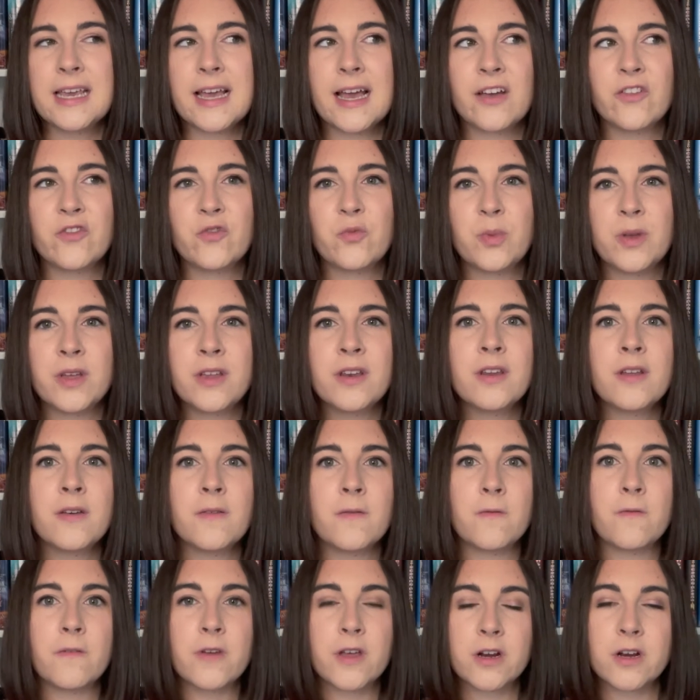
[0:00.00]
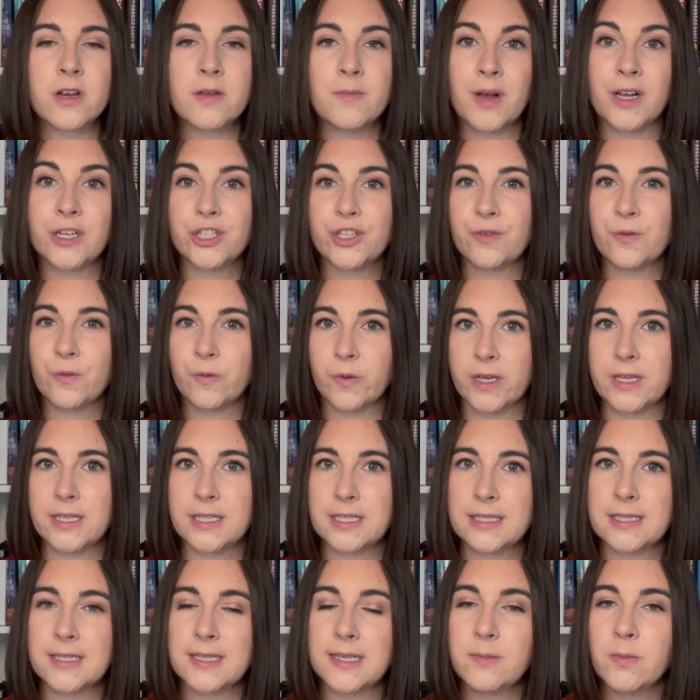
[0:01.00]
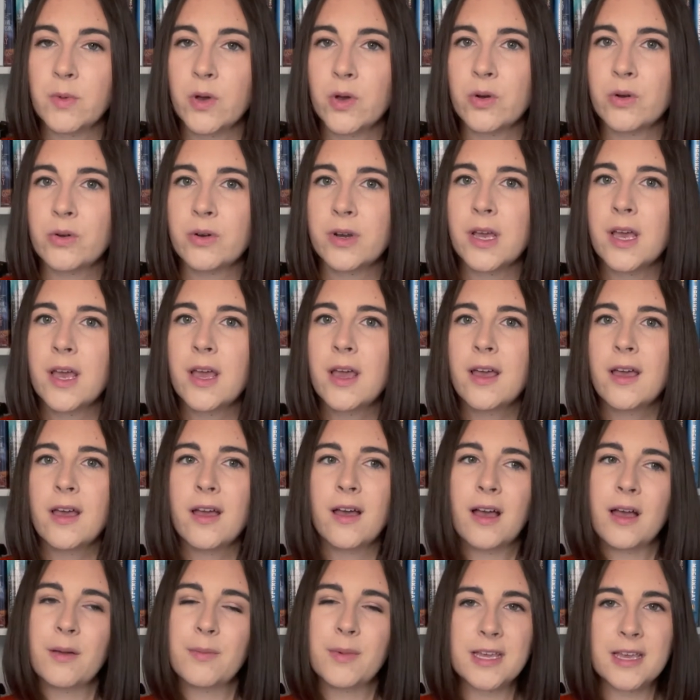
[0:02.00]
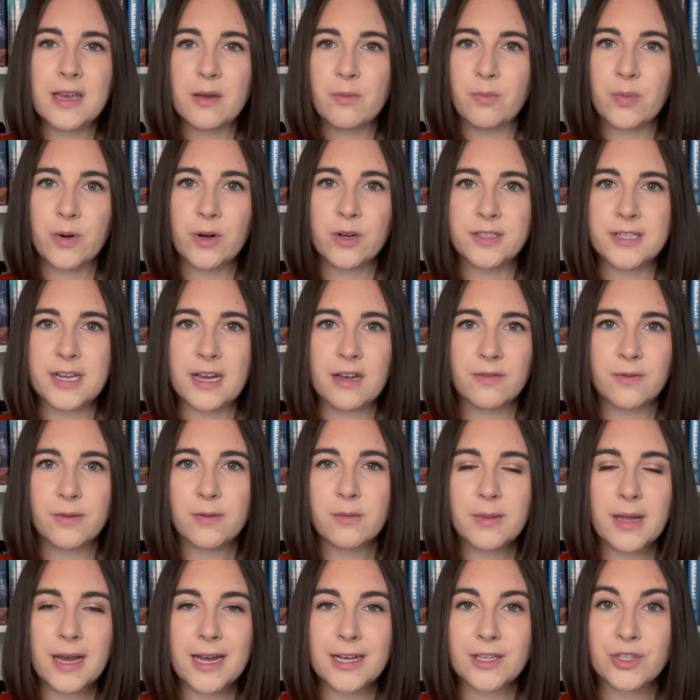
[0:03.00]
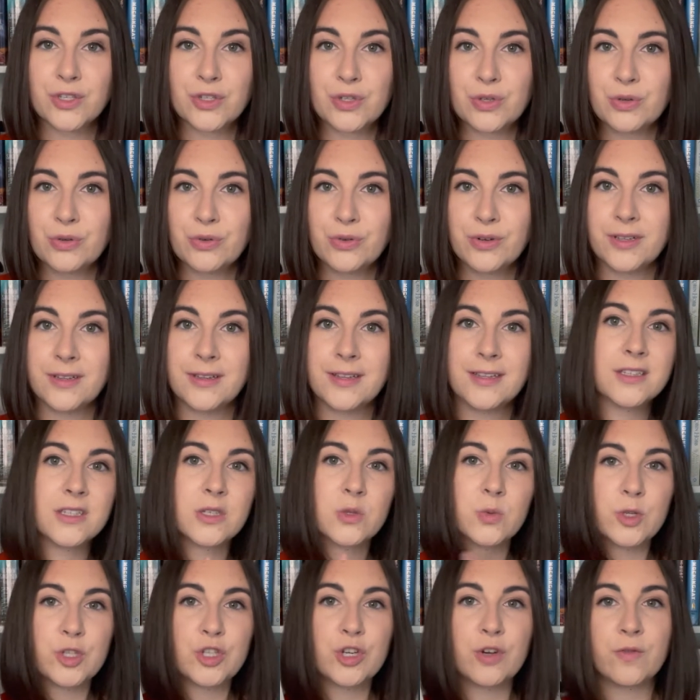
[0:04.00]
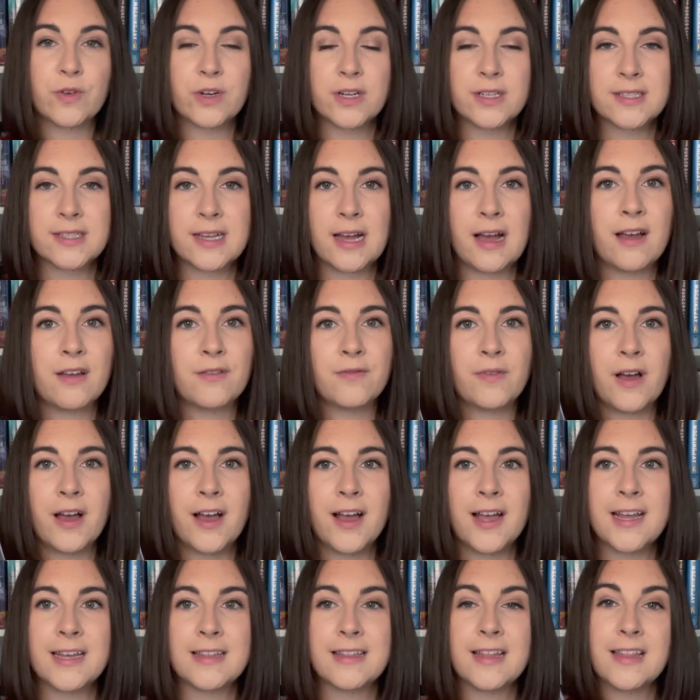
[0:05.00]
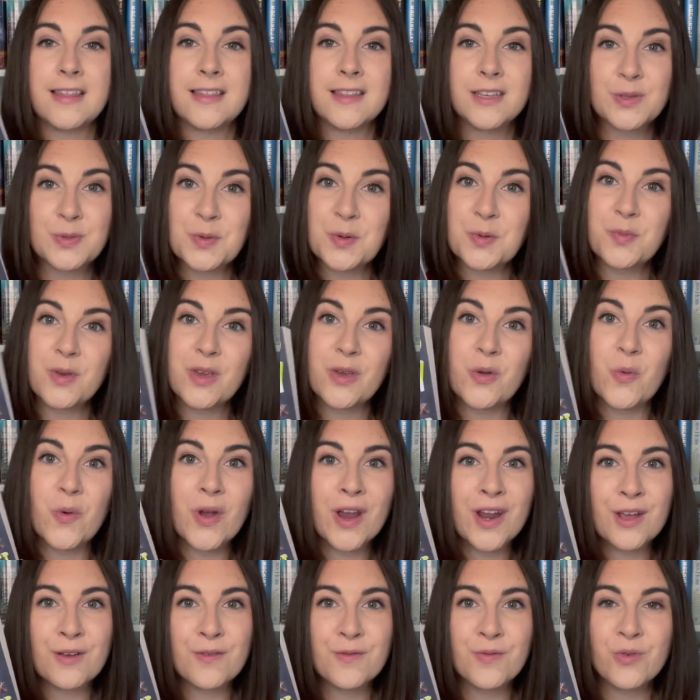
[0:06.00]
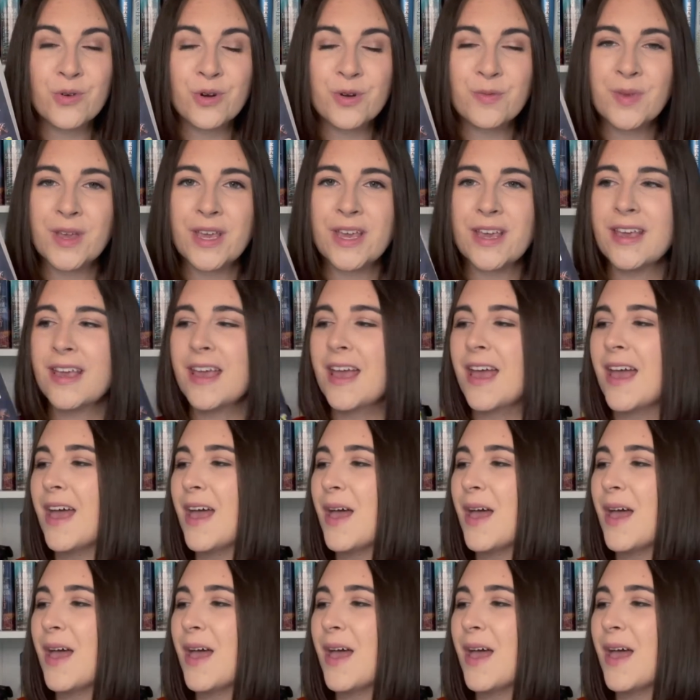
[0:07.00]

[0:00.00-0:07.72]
I've been very much in fantasy mode. I might get burnt out from that soon and then switch over to sci-fi, and then this will be waiting for me.